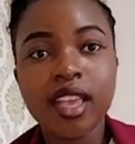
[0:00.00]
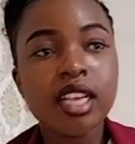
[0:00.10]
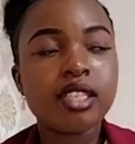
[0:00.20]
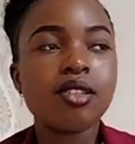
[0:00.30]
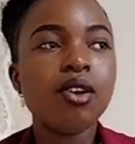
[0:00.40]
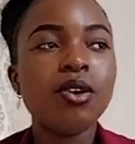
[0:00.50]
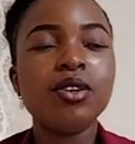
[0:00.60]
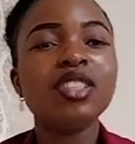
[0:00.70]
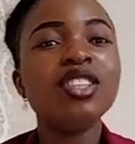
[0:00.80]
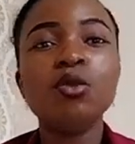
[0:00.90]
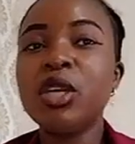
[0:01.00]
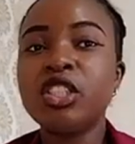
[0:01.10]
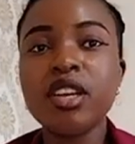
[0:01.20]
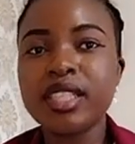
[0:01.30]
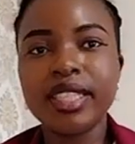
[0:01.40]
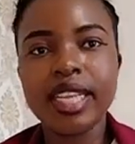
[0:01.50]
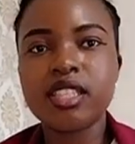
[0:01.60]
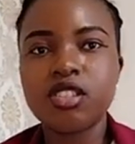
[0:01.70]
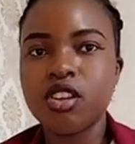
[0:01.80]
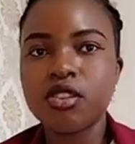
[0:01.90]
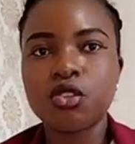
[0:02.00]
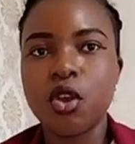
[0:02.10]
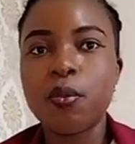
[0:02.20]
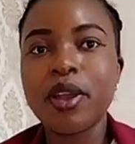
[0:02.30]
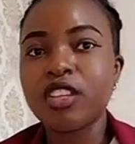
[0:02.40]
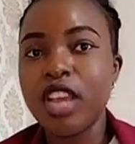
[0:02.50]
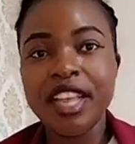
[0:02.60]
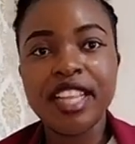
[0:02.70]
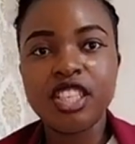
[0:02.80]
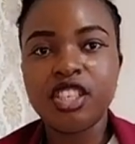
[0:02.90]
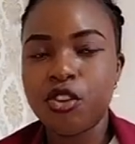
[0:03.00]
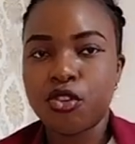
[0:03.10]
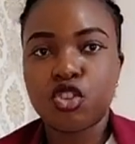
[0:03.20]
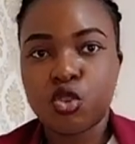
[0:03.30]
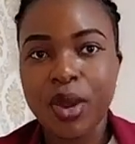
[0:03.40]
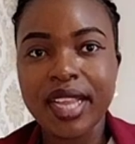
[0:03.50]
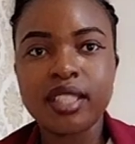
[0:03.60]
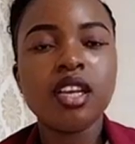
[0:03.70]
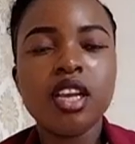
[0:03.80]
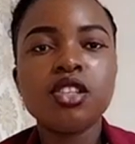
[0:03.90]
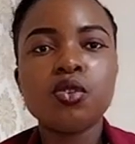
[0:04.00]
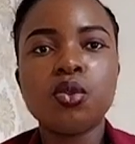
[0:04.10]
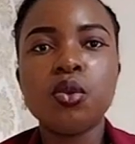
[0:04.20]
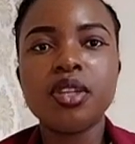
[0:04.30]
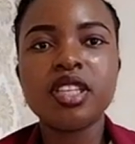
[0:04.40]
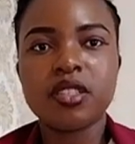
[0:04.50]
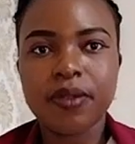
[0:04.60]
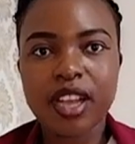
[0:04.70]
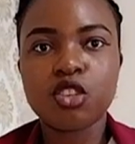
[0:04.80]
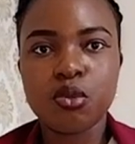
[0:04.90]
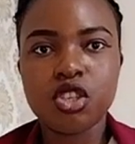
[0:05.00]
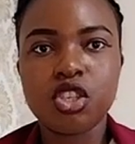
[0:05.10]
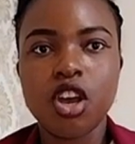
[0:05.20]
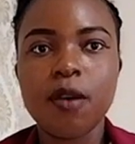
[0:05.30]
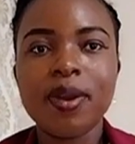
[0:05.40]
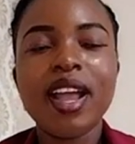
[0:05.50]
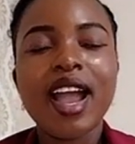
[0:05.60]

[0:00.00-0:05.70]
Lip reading: So you will just need just your energy, your strength to do this factory job.